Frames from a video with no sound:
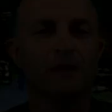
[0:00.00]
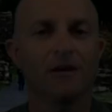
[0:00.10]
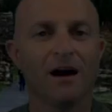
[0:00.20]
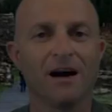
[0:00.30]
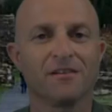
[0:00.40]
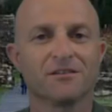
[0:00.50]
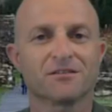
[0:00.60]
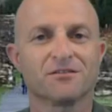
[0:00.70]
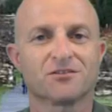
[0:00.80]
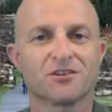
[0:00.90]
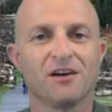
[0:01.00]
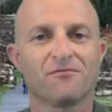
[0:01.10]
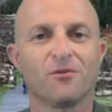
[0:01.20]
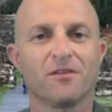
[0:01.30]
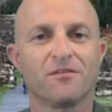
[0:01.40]
Hi, this is
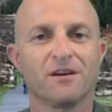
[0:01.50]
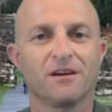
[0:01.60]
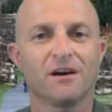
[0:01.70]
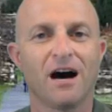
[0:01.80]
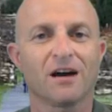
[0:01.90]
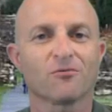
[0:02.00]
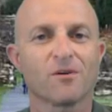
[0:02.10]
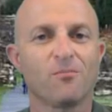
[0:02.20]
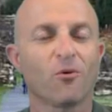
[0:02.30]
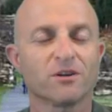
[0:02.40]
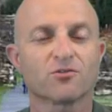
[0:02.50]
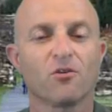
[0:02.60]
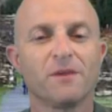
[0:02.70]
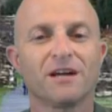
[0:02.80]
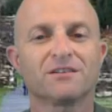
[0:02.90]
Jeff with the HODL Report.
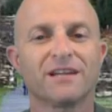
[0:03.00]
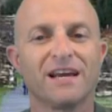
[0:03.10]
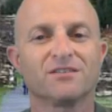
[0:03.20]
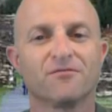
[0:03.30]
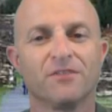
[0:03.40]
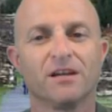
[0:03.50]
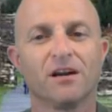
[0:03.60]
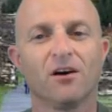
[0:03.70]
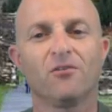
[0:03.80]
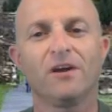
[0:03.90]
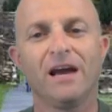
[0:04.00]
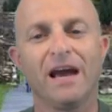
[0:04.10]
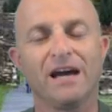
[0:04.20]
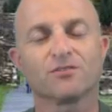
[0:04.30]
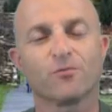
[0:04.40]
Join me on today's video
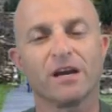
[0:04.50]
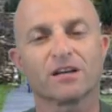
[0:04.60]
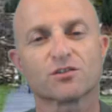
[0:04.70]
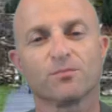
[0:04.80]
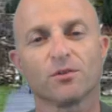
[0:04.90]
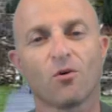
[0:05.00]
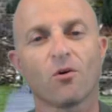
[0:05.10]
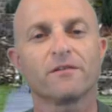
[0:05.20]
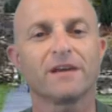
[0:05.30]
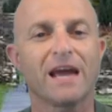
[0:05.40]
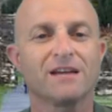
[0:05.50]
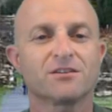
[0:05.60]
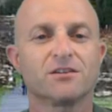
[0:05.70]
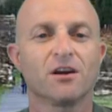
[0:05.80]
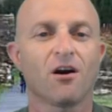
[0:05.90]
as we explore the
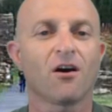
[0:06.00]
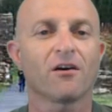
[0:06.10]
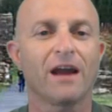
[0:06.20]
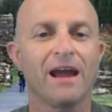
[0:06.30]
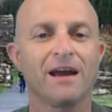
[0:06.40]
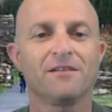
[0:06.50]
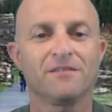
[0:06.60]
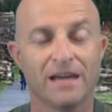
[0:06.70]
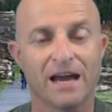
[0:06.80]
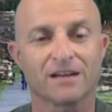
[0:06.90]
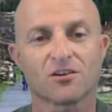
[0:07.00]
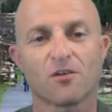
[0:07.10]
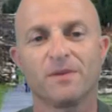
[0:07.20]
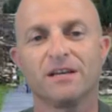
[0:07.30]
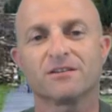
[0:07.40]
SDR and the
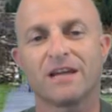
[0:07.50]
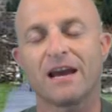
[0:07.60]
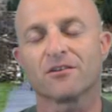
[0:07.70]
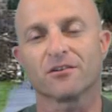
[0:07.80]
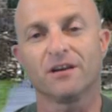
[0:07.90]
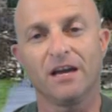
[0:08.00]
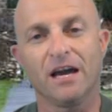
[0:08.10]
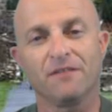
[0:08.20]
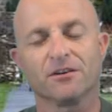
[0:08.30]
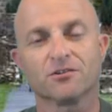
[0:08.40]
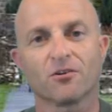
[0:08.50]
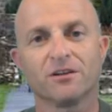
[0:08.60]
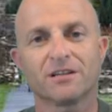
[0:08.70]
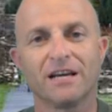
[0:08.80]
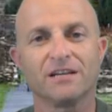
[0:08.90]
XRP standard. If you
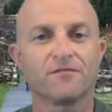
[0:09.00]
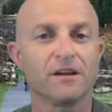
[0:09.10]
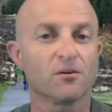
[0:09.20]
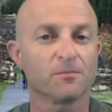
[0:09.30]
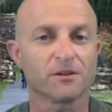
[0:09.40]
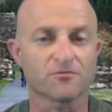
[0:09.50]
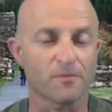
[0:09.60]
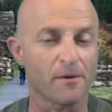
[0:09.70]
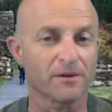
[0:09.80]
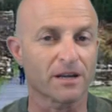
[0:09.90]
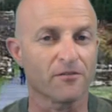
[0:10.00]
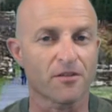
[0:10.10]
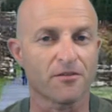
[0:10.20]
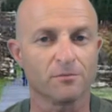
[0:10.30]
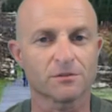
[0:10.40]
enjoyed today's video, please remember to give a
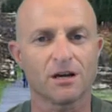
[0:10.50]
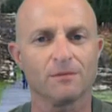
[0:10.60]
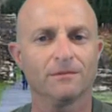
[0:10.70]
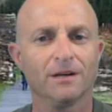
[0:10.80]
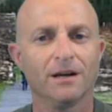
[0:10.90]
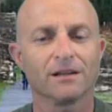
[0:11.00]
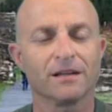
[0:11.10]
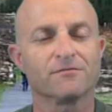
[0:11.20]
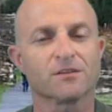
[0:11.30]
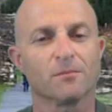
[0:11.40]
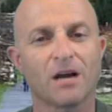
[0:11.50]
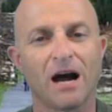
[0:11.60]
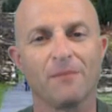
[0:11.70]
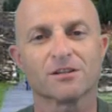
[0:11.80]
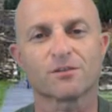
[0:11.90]
thumbs up, leave some
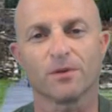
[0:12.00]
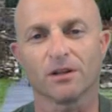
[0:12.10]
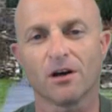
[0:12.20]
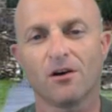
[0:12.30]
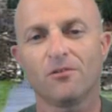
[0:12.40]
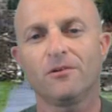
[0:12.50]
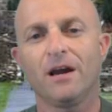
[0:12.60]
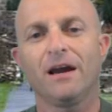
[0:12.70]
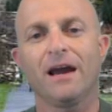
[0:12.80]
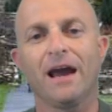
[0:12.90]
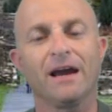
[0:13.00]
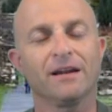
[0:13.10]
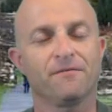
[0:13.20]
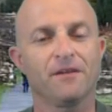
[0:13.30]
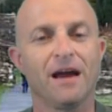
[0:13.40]
comments below,
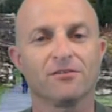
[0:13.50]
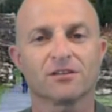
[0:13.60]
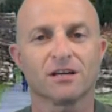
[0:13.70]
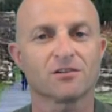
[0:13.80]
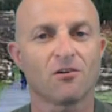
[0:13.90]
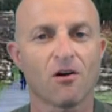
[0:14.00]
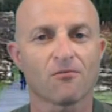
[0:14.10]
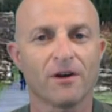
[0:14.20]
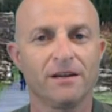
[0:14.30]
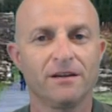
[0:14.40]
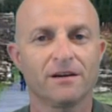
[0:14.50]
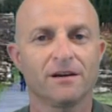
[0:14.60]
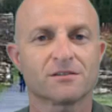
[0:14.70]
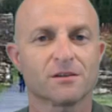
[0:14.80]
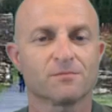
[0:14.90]
and if you haven't done so already,
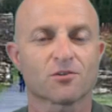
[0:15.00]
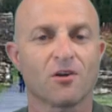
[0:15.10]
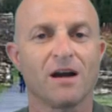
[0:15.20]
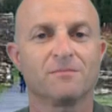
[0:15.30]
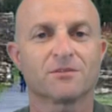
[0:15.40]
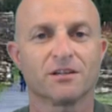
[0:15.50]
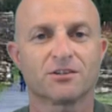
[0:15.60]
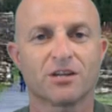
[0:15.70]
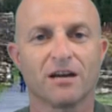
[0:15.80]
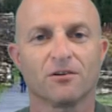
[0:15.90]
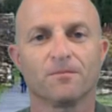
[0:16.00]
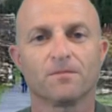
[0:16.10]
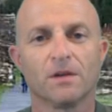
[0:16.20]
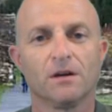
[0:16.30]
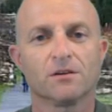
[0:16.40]
subscribe to the channel.
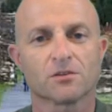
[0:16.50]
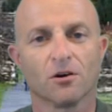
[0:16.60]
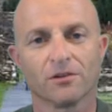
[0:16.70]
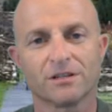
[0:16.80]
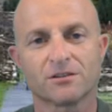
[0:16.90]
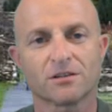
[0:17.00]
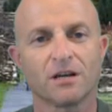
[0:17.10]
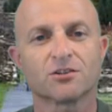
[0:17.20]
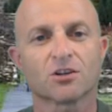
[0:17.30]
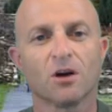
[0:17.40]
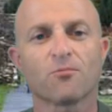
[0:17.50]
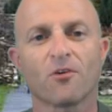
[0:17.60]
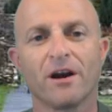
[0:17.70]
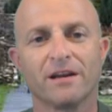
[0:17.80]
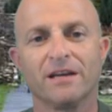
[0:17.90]
So let's jump
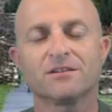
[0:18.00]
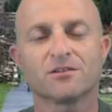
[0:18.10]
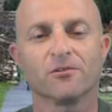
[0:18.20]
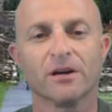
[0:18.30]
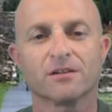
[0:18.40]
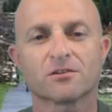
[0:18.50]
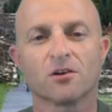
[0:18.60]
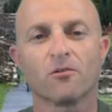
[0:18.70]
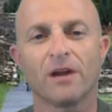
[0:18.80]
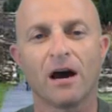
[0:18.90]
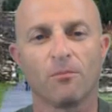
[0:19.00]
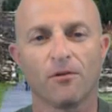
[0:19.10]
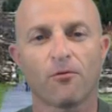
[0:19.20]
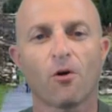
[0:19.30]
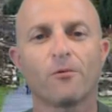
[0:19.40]
right into it. So now
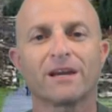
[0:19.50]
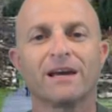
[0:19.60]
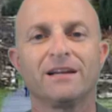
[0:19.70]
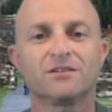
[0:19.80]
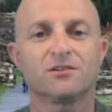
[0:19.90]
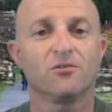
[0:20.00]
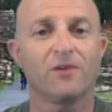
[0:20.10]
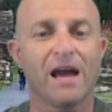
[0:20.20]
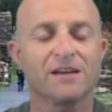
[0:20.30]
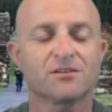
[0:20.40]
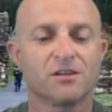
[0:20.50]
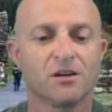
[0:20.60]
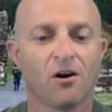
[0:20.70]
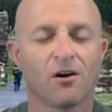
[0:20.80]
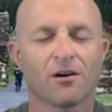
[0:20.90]
before we get into
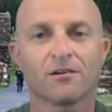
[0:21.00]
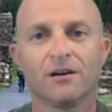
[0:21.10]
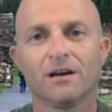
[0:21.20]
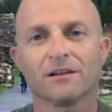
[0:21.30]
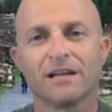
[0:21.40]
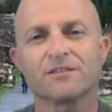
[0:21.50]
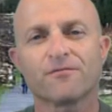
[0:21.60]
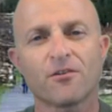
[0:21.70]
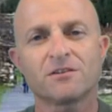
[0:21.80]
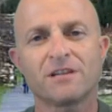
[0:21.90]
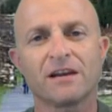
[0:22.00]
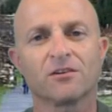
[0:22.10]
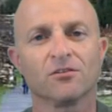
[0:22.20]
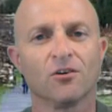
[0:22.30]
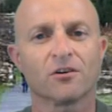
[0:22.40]
SDR, let's first take
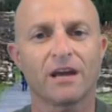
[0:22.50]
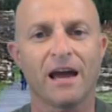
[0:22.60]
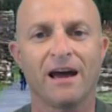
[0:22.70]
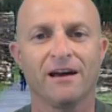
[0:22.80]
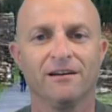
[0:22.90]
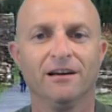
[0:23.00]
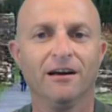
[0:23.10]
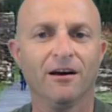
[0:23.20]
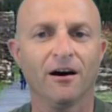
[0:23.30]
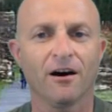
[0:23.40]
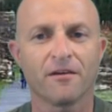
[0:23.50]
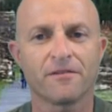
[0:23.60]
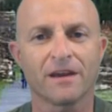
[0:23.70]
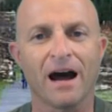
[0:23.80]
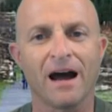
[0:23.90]
a look at
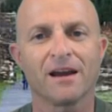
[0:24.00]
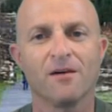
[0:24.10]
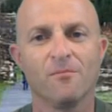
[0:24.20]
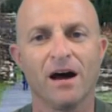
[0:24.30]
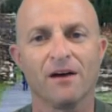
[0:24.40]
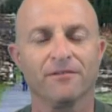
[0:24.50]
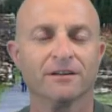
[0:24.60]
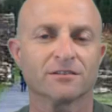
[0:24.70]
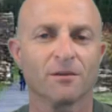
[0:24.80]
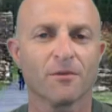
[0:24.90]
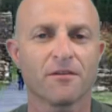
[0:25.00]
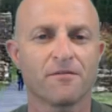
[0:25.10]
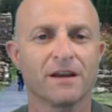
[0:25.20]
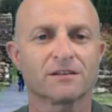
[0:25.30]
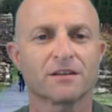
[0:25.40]
the IMF and some of the
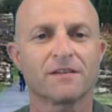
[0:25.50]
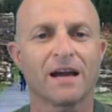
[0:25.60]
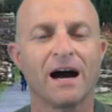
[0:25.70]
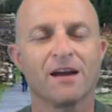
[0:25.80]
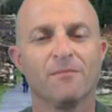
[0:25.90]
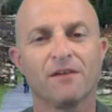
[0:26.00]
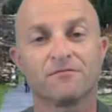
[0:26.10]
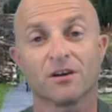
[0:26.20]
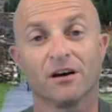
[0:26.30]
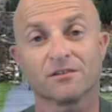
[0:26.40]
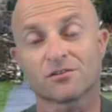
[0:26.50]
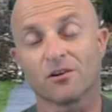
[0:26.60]
things that the IMF does.